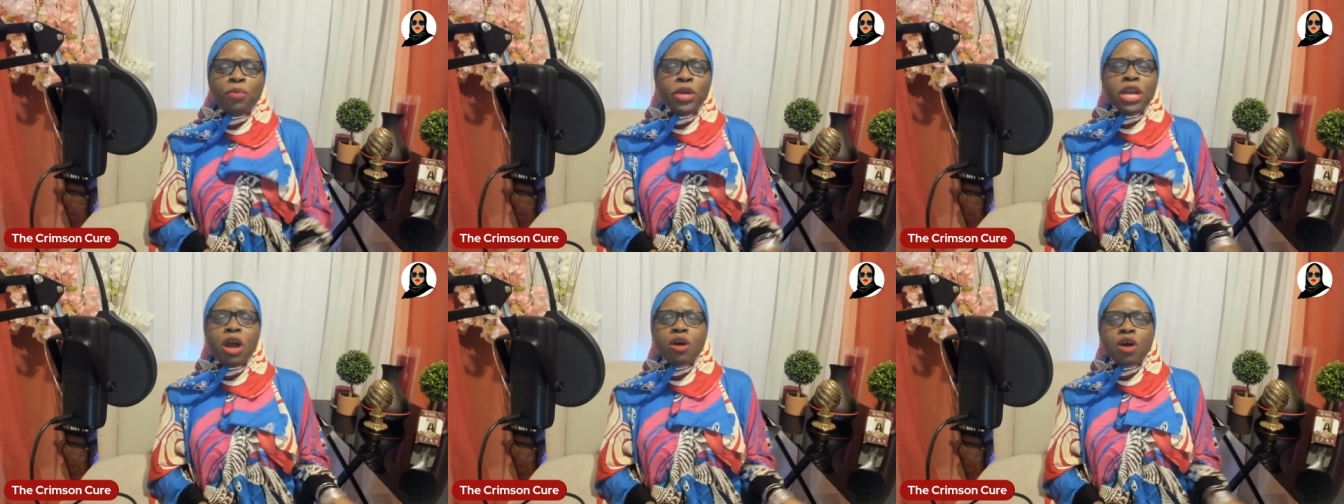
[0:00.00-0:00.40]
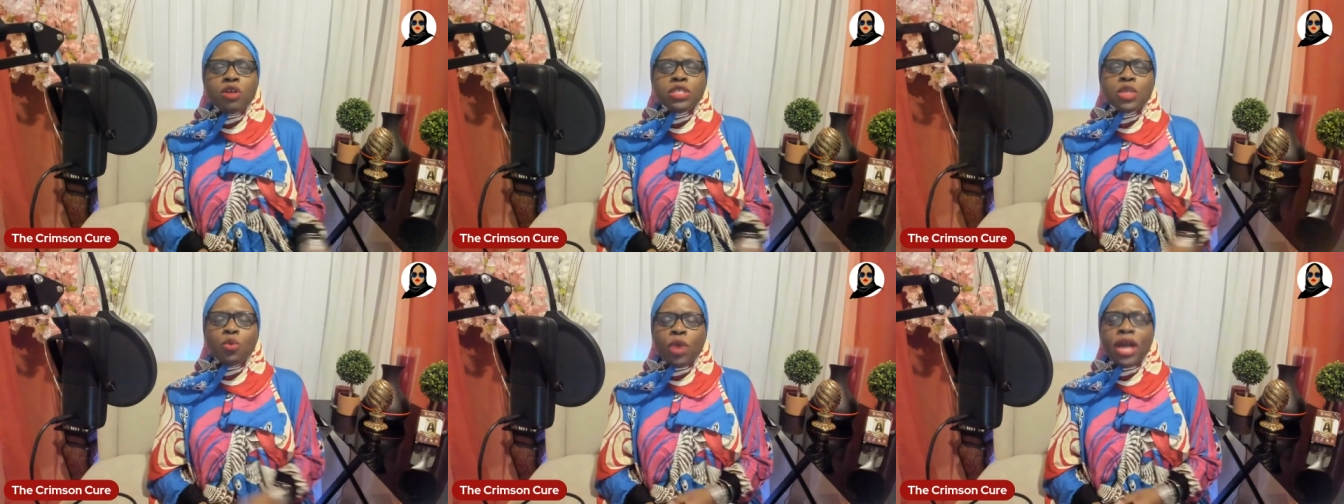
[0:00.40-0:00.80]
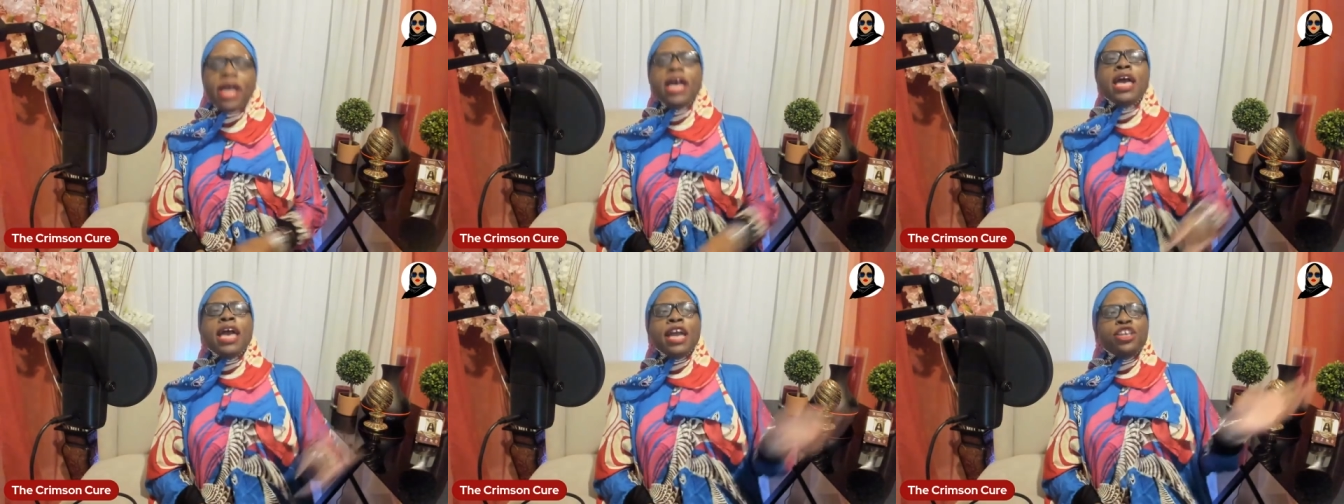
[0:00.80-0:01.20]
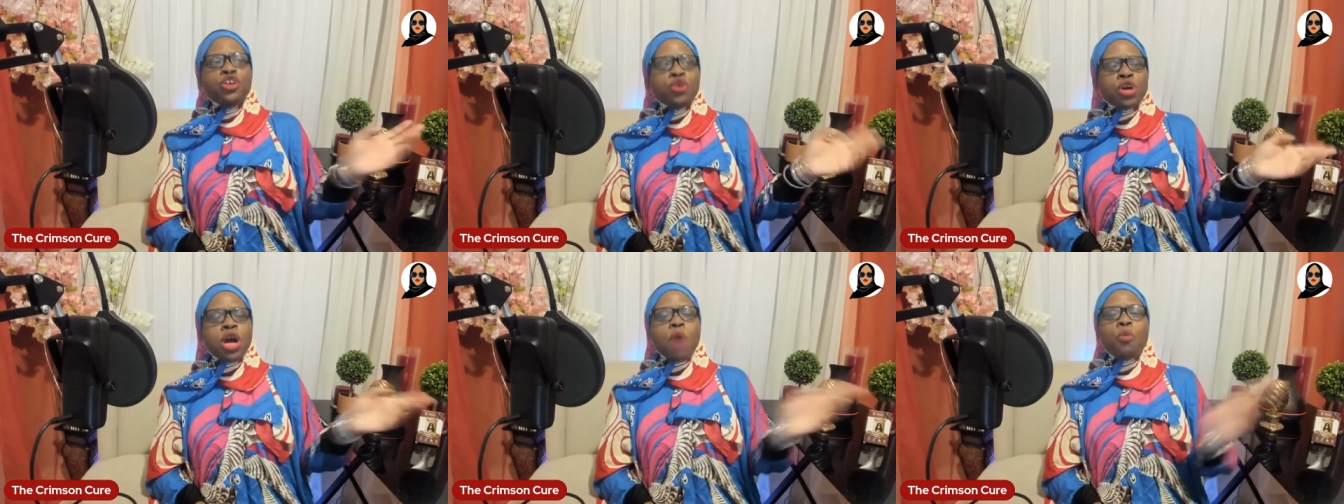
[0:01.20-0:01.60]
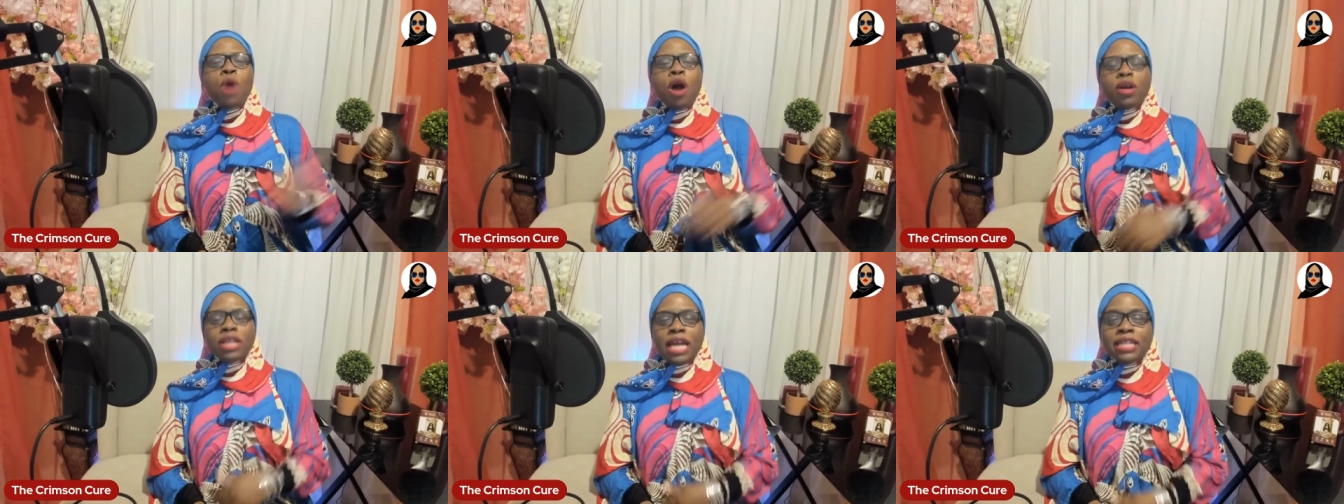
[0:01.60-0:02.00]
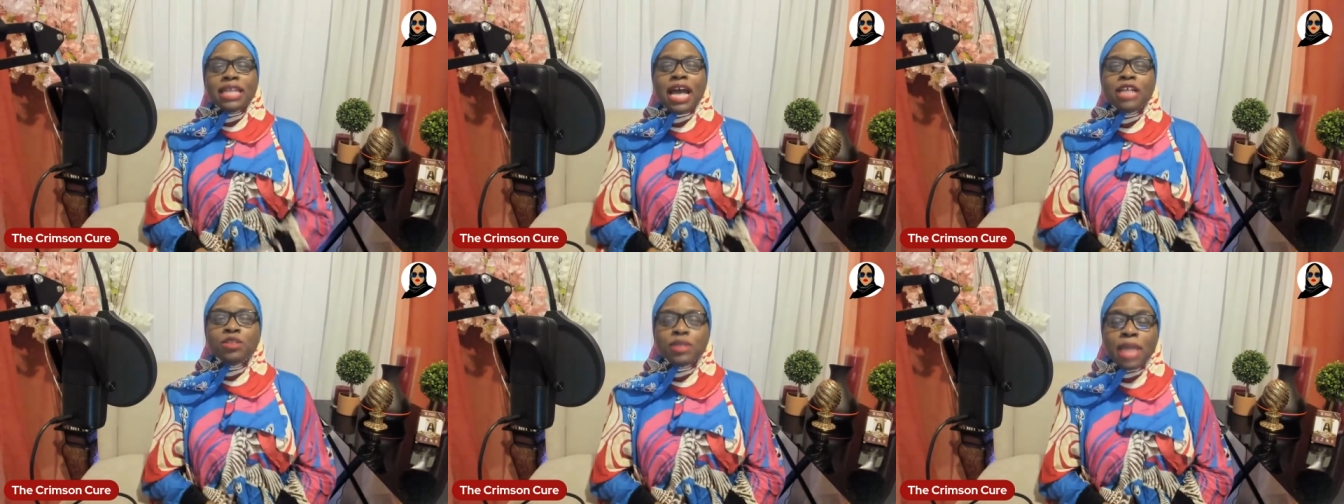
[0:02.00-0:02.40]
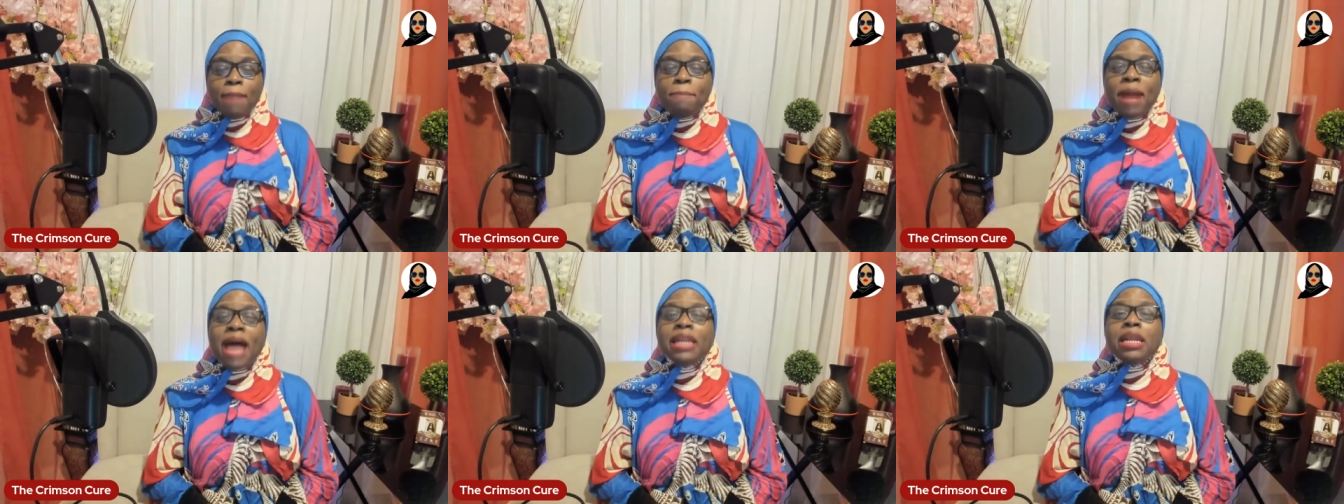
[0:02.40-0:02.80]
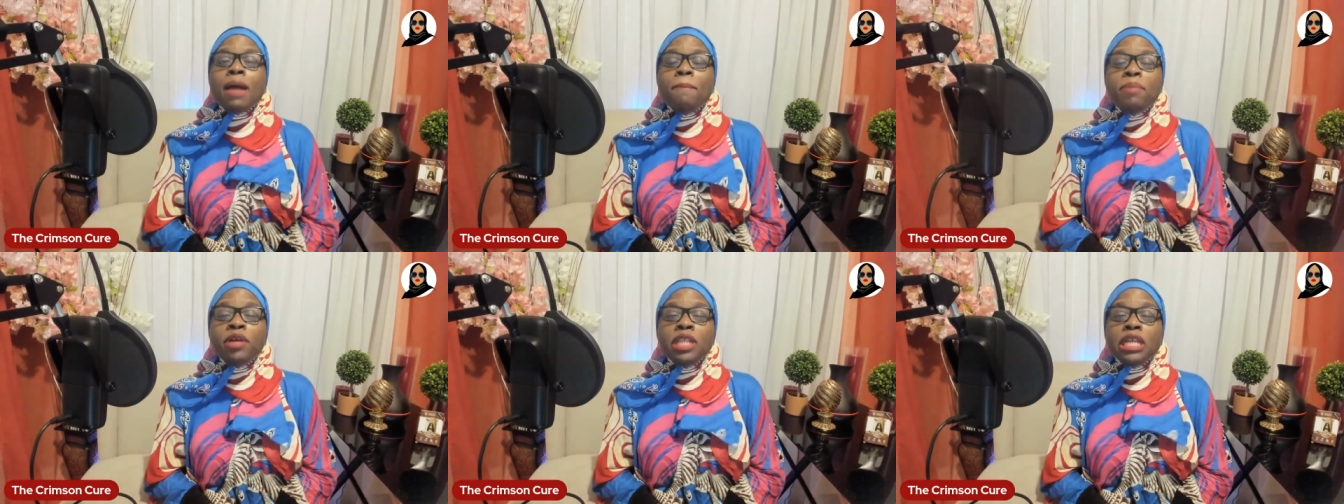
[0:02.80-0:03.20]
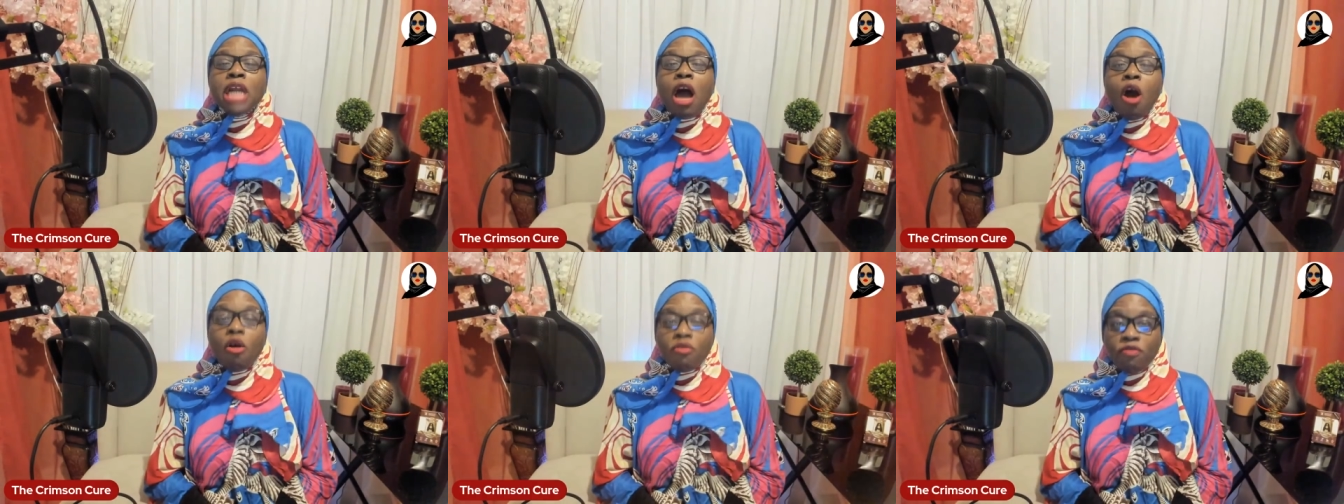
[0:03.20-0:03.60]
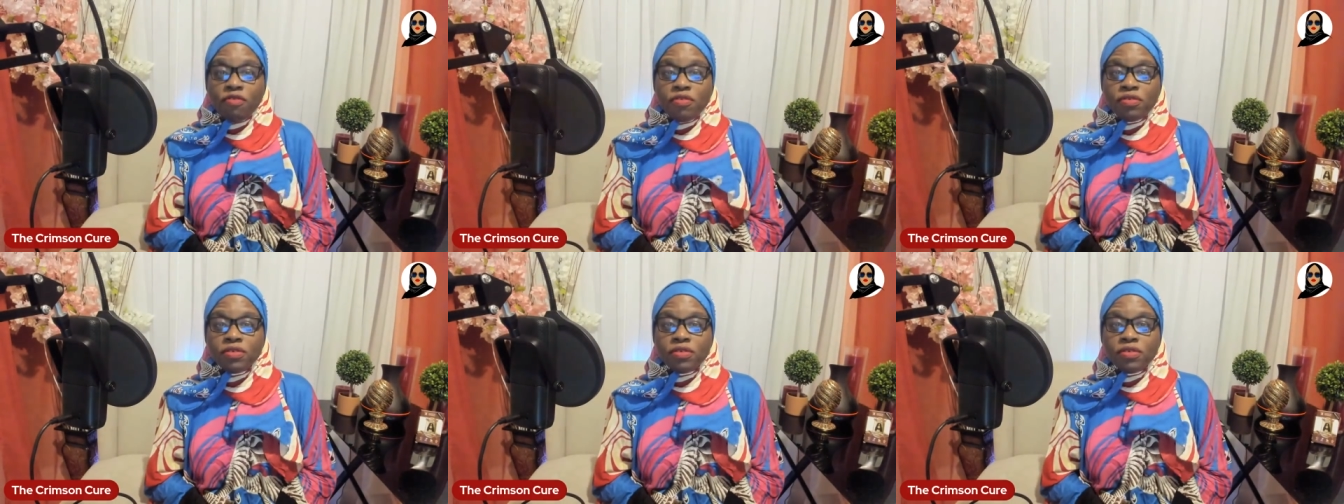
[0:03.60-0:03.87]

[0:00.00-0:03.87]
We gonna go somewhere and you come walking out the house with that bonnet. I'm pulling off.